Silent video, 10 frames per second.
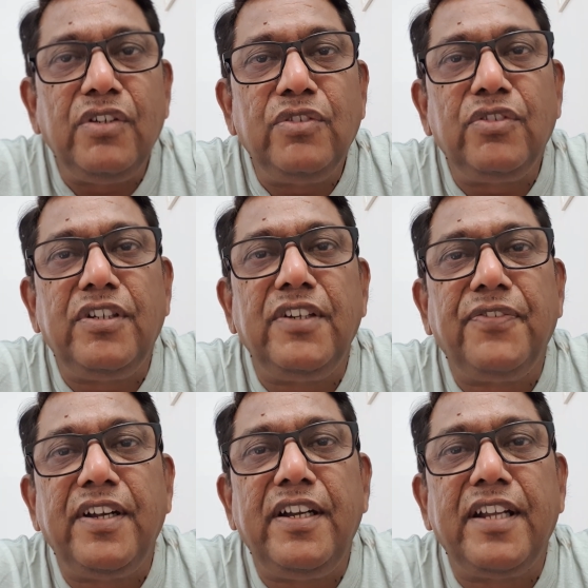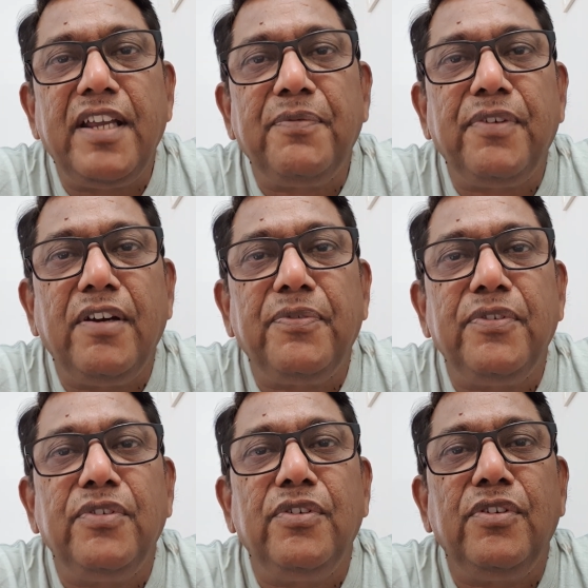So different type of,
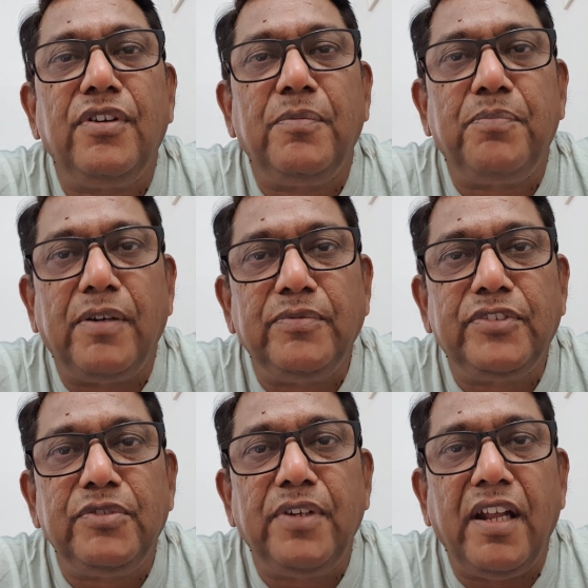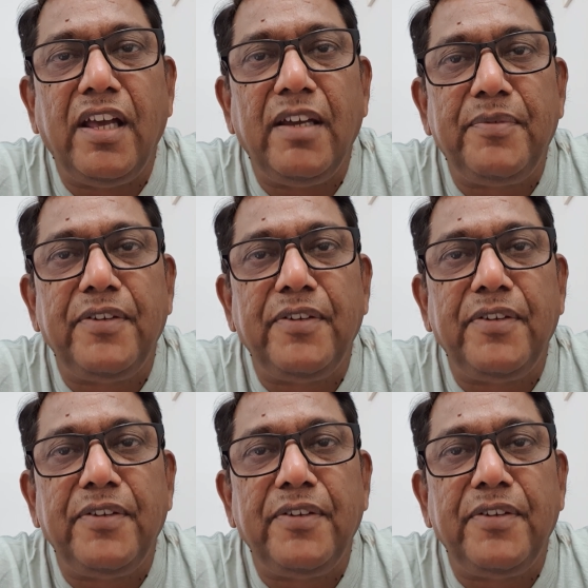pumps you will have,